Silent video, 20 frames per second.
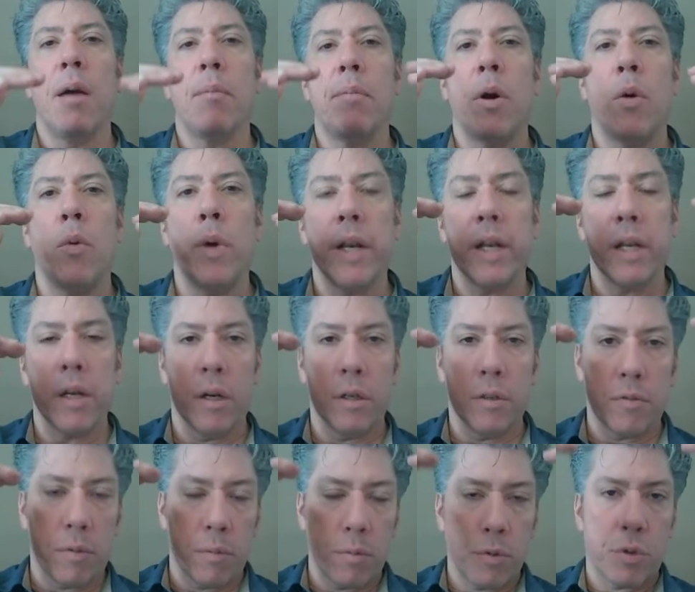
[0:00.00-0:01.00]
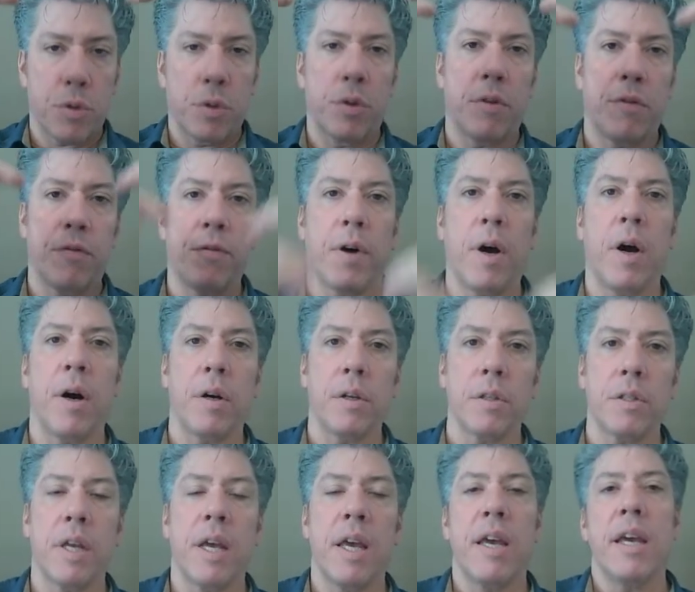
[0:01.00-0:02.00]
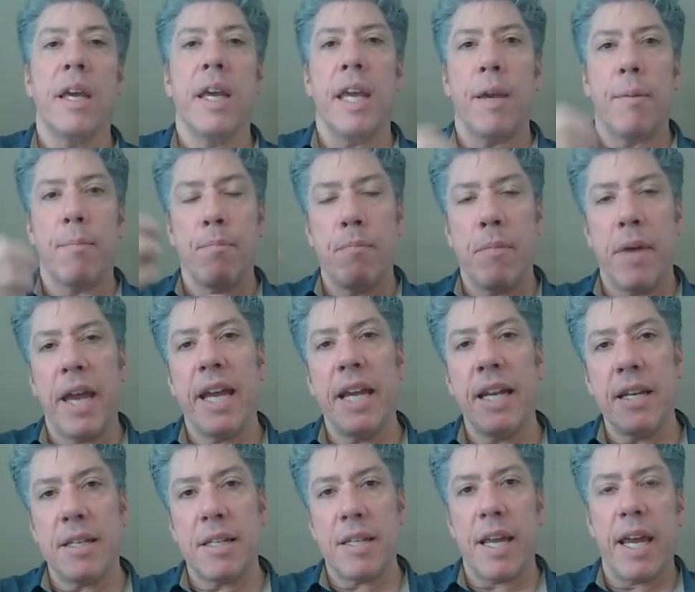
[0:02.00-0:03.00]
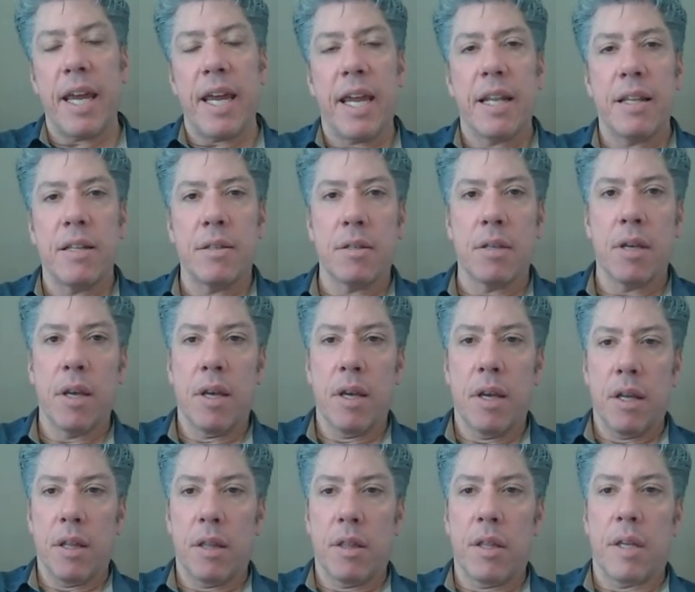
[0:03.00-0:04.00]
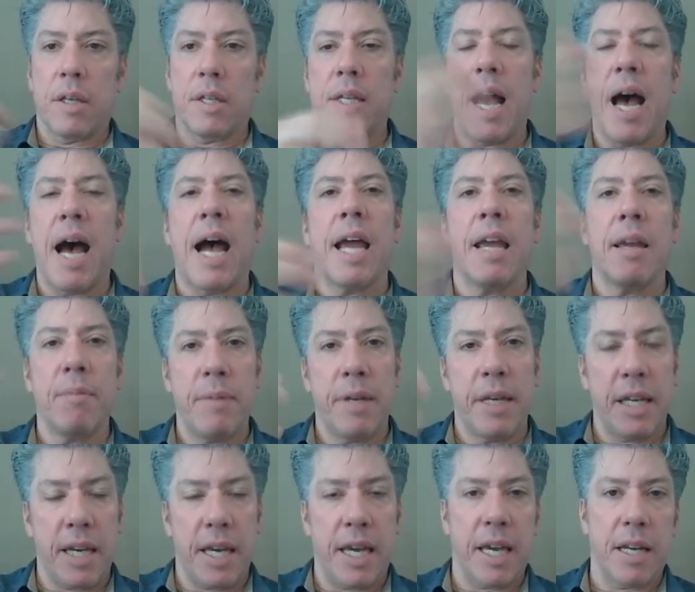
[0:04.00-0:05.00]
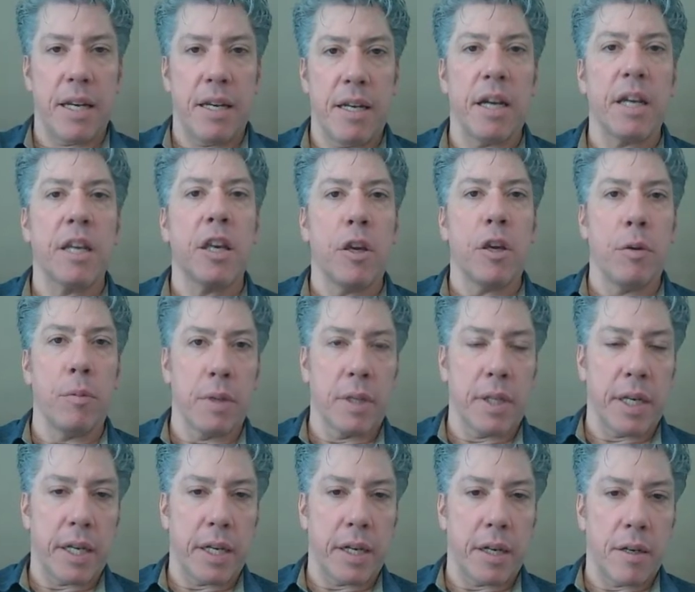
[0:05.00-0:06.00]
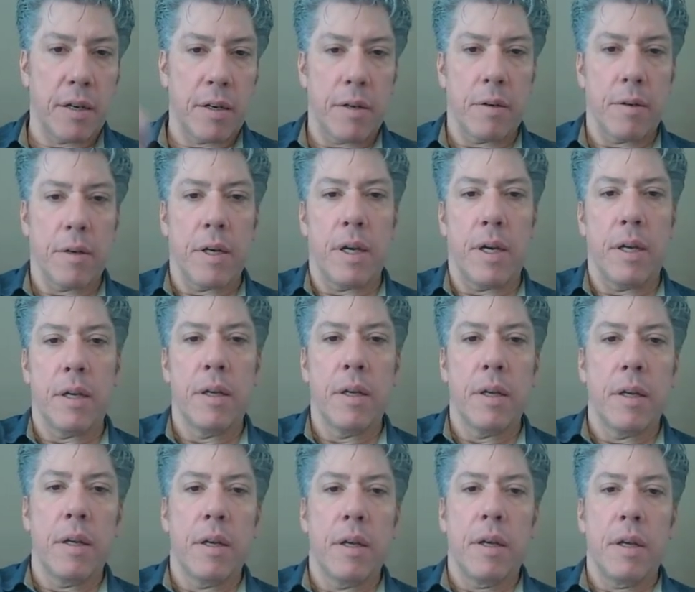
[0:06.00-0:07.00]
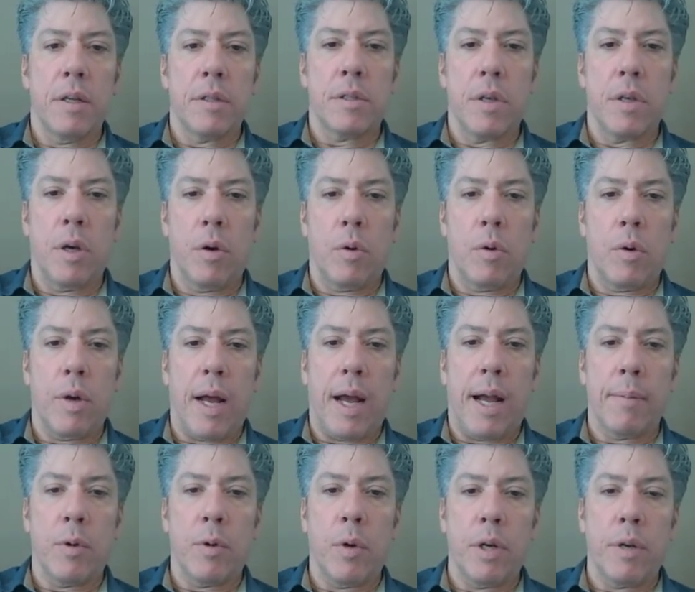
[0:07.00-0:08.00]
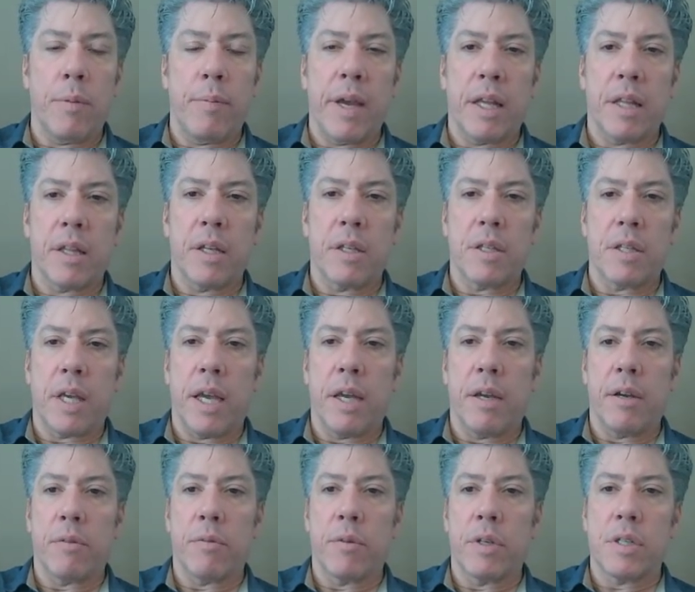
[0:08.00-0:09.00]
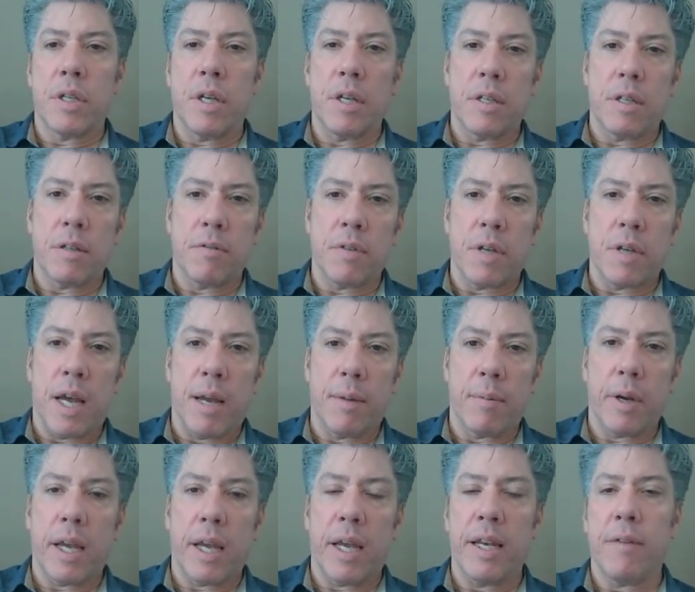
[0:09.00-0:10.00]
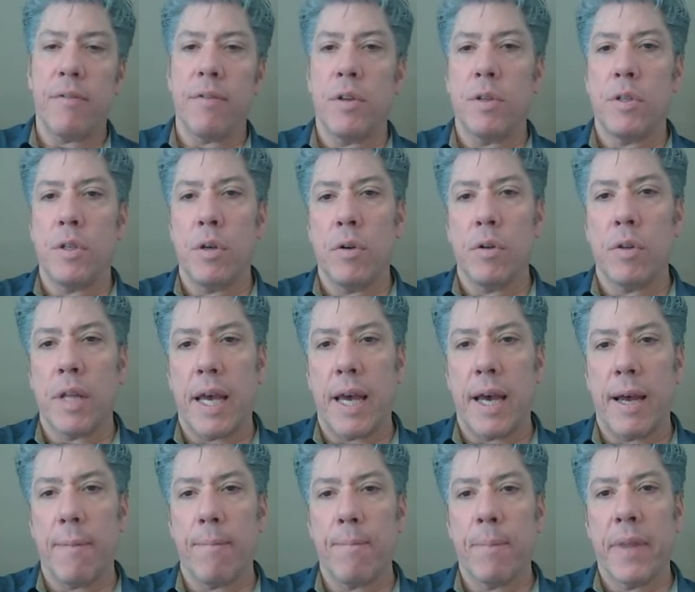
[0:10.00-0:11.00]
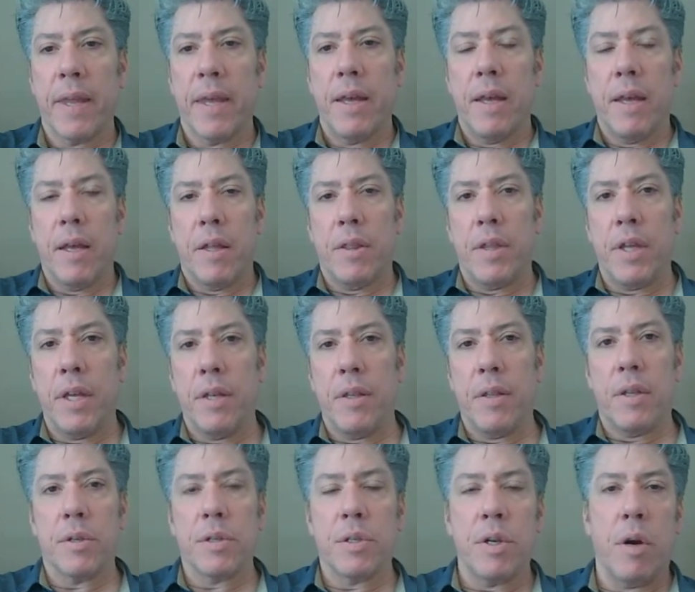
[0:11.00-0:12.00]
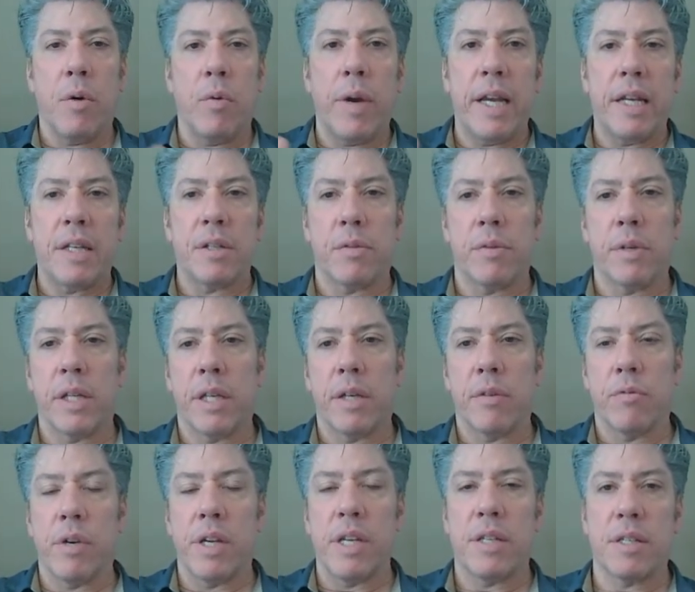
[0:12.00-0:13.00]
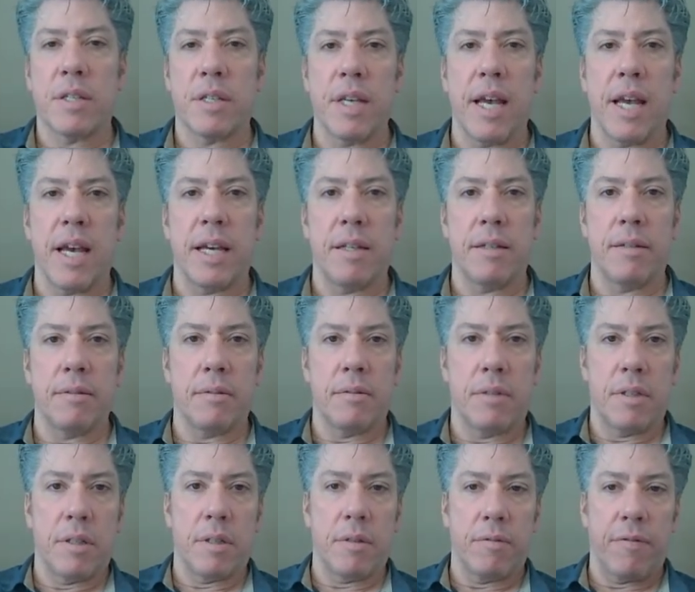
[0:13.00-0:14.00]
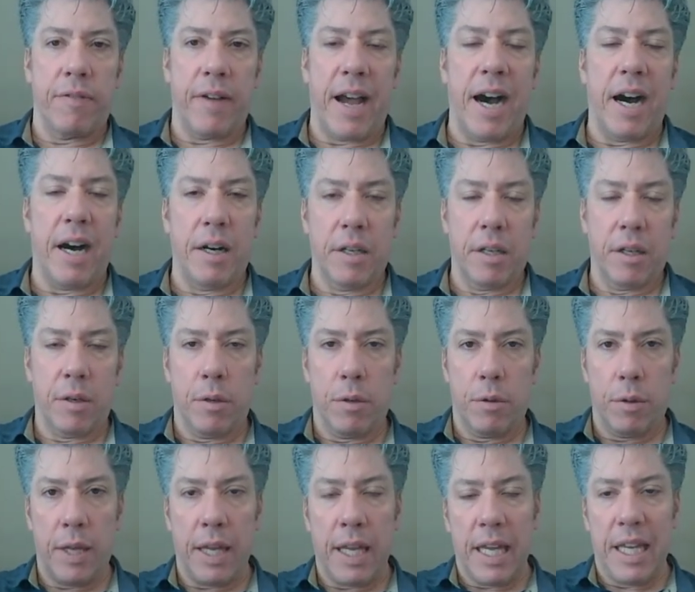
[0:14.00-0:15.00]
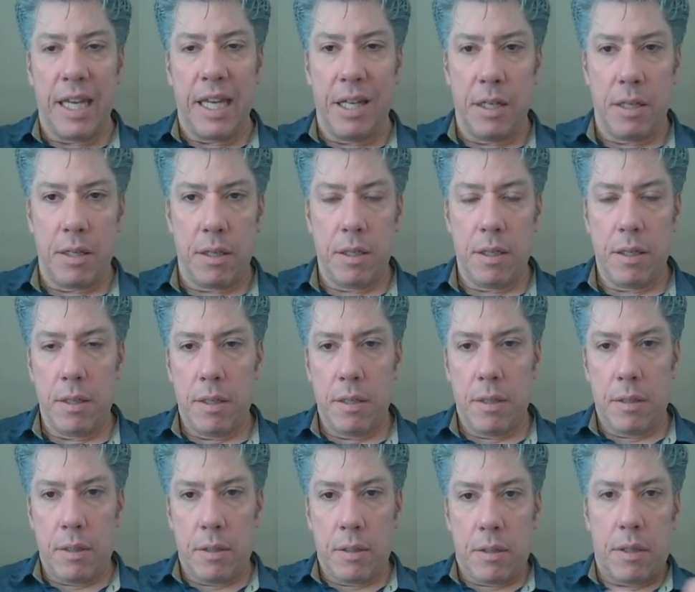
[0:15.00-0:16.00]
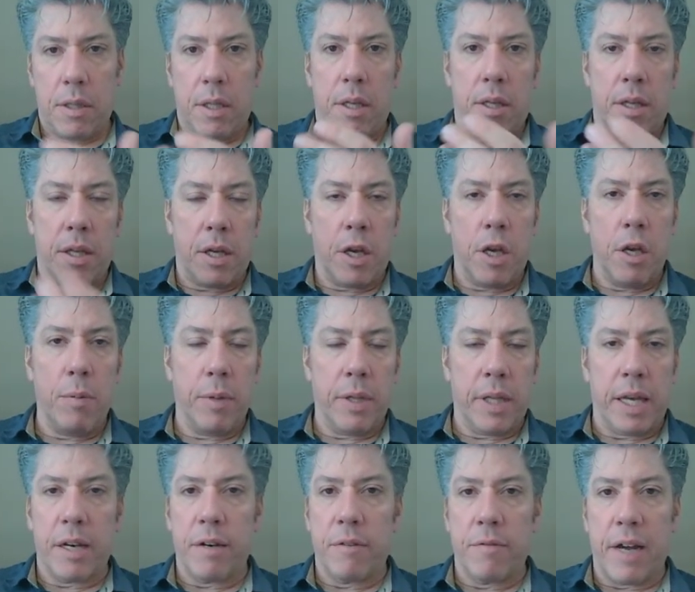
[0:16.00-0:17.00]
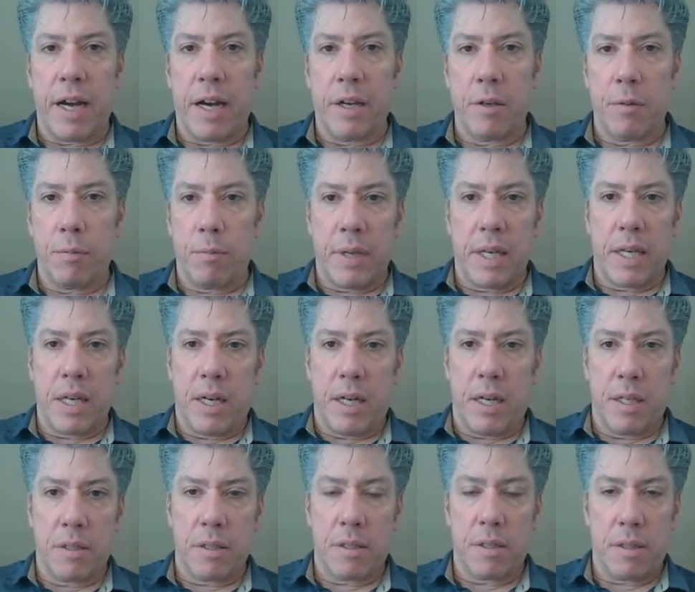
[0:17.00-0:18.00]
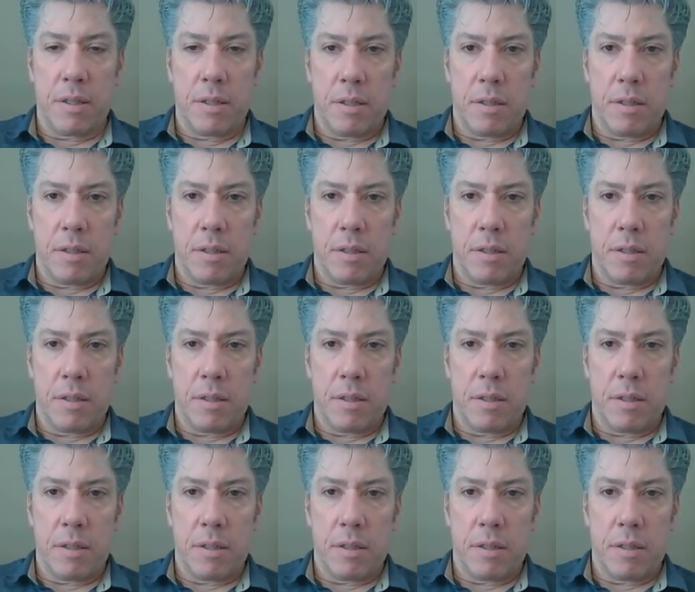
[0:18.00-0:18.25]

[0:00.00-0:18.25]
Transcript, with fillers: But when it goes from true to false, it maintains the time it had accumulated. Okay, So I'm going to make this a retentive timer, and if you do that, then there's no way to really reset the value in the, the accumulated value because